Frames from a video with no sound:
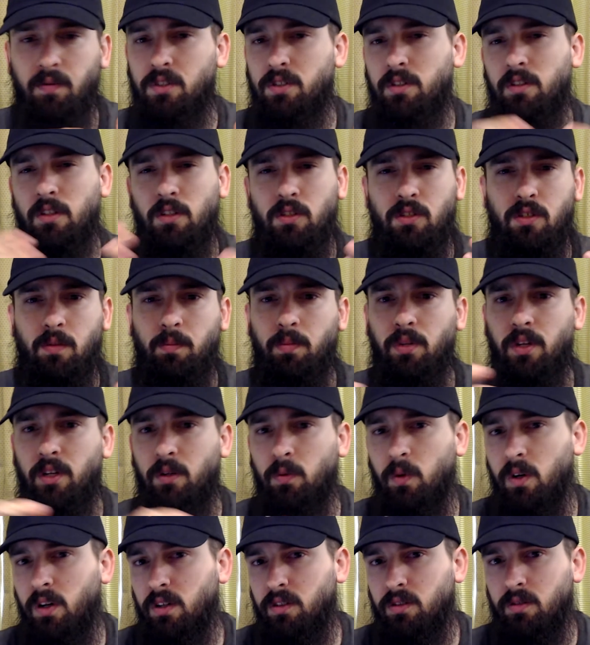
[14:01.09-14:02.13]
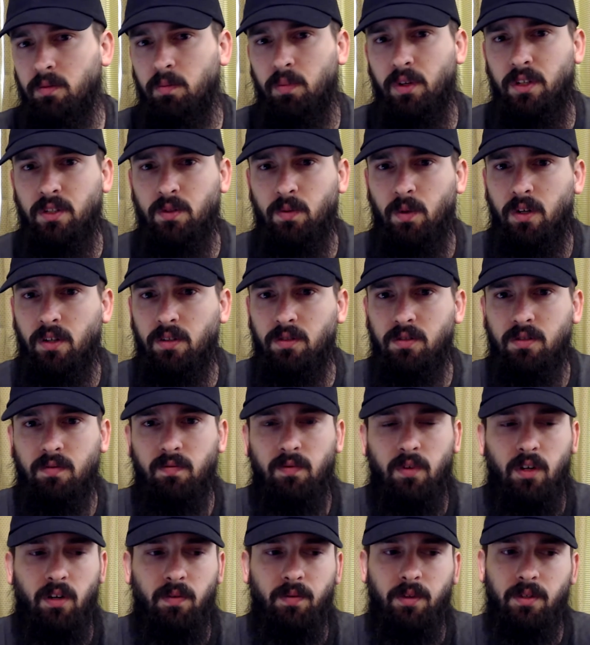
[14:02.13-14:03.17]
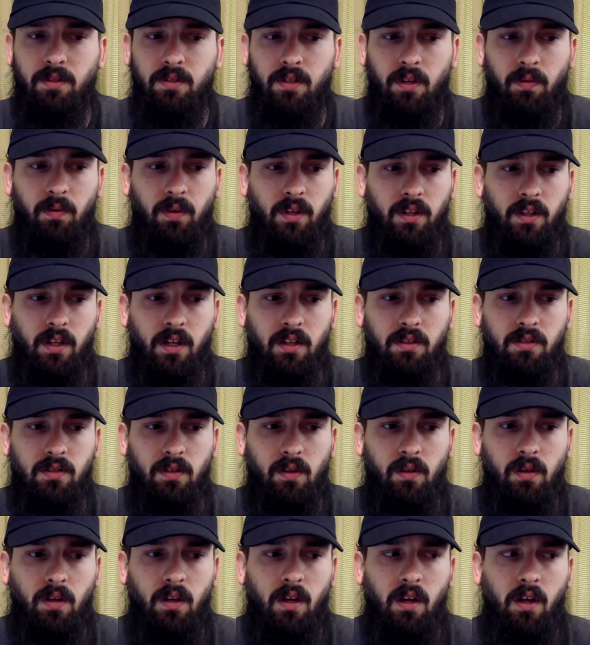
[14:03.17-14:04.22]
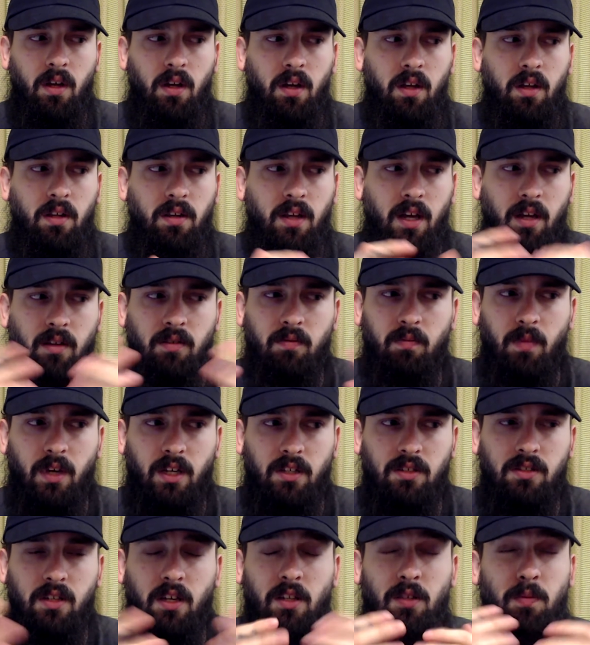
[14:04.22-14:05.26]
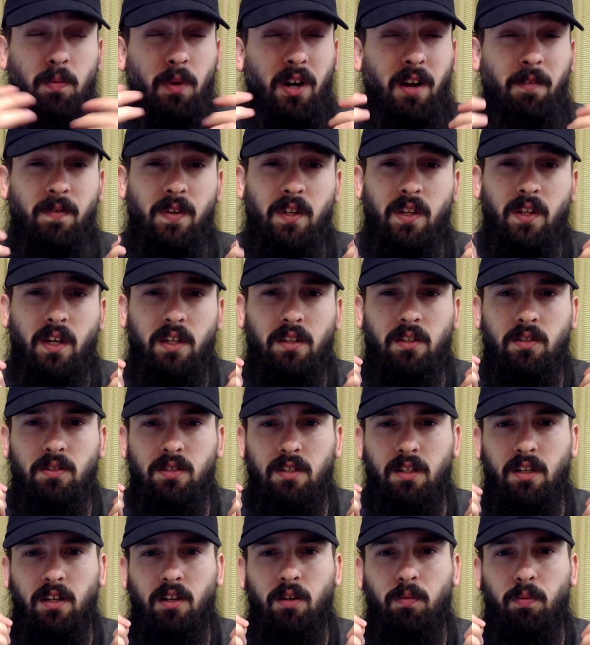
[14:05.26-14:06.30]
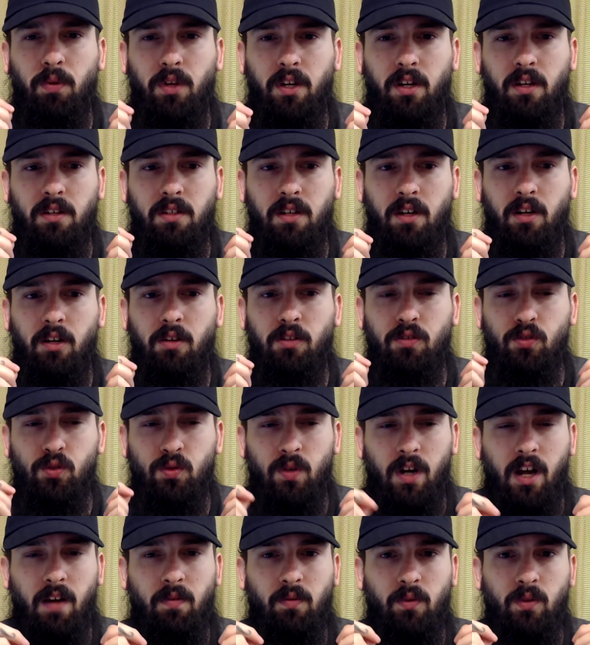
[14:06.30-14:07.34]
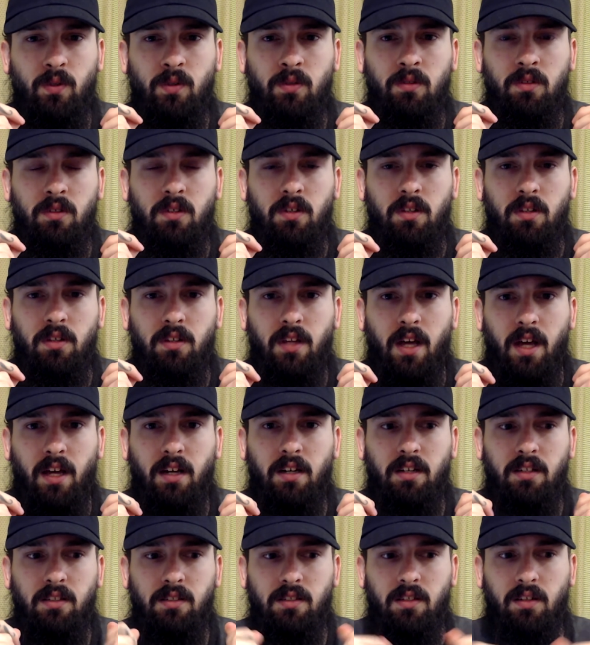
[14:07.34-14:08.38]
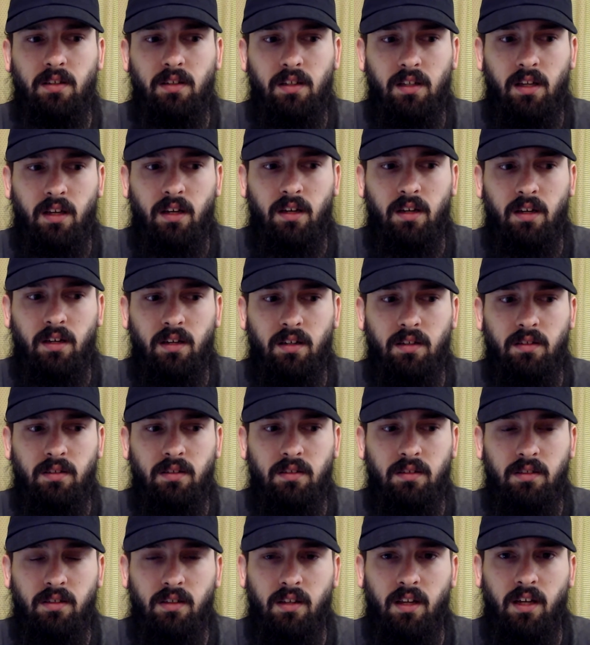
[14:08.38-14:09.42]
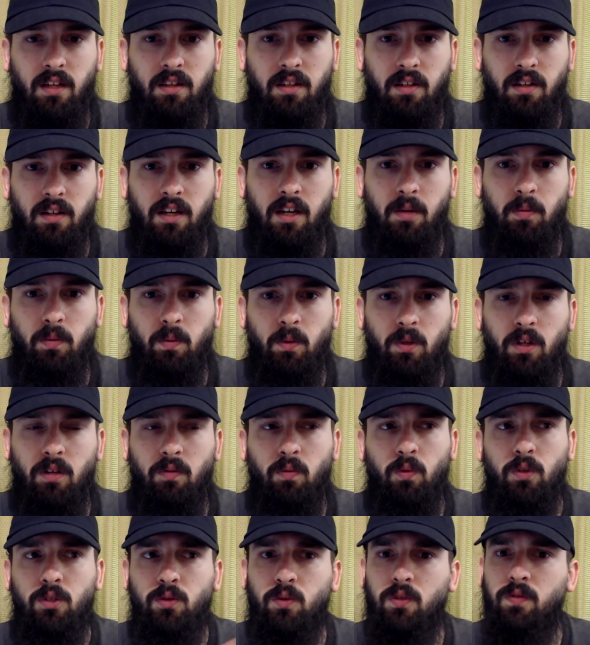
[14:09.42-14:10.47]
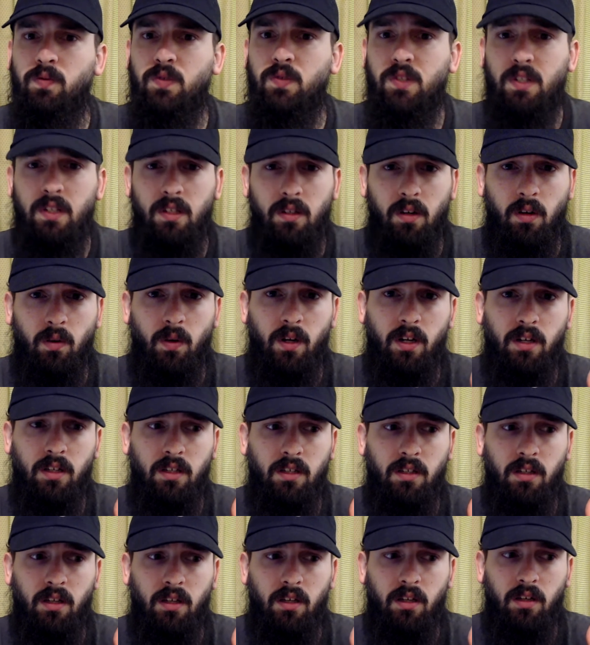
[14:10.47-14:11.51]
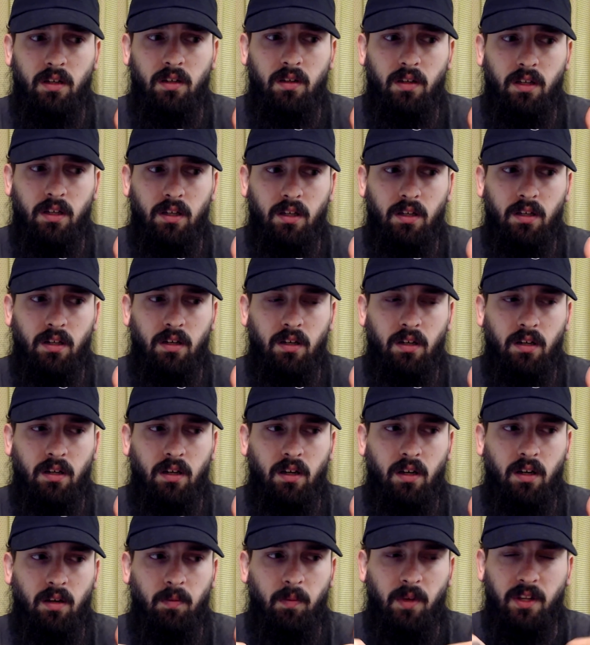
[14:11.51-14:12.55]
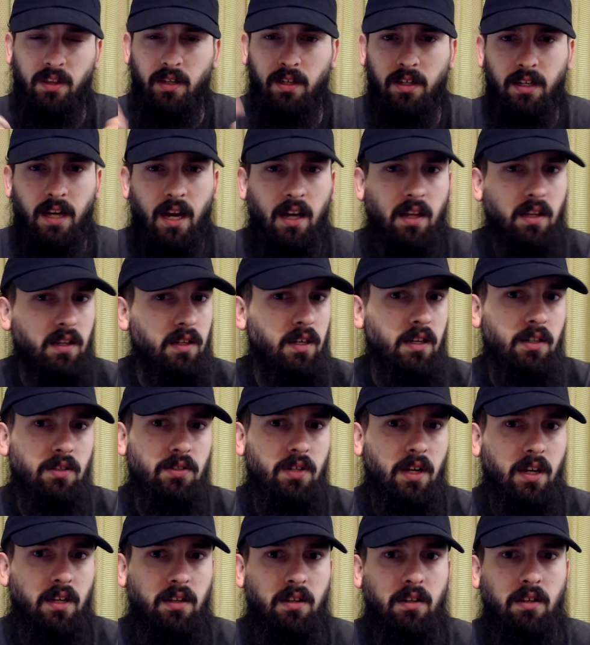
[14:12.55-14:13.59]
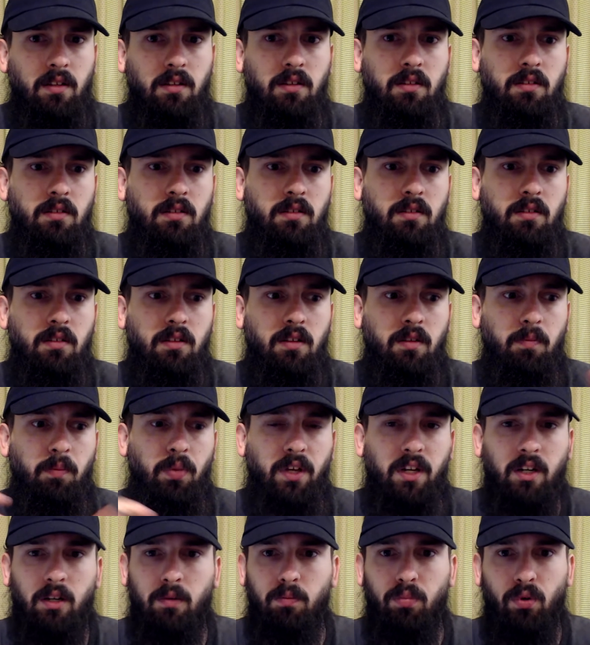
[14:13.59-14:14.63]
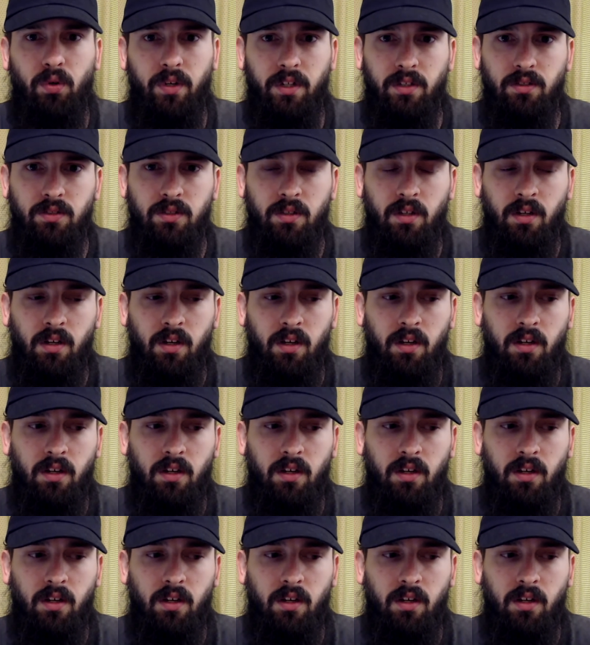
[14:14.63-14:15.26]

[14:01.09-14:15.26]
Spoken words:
there's some planeswalkers involved and stuff like that, so that makes sense. But I feel like there's an interplanetary travel that is that they're capable of, which we've seen already in, I think Kaladesh had the planar bridge.